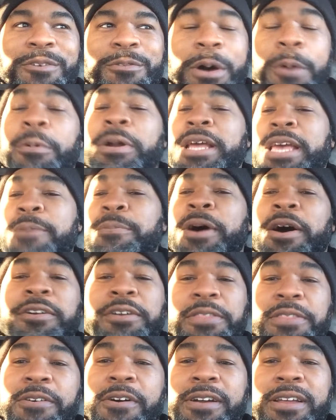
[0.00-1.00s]
well, I want to get my
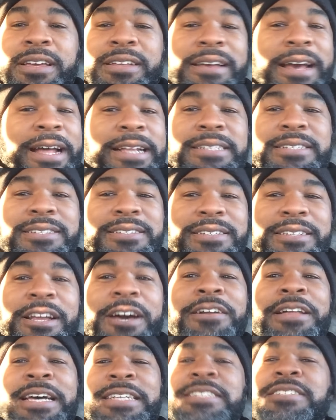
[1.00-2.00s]
own authority. That's you
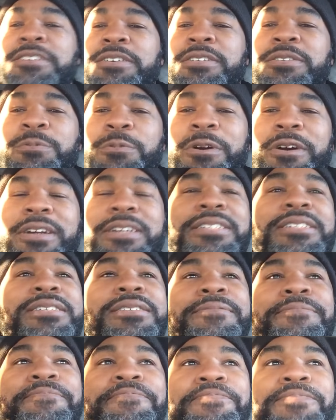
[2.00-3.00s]
know, that's still in the works.
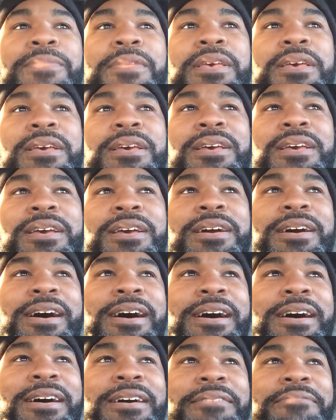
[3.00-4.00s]

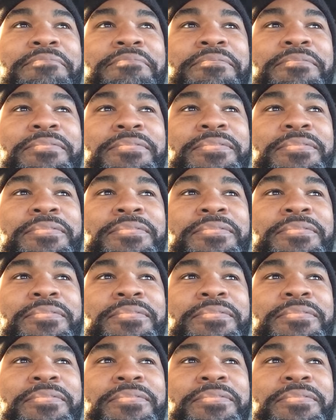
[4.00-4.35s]
Um,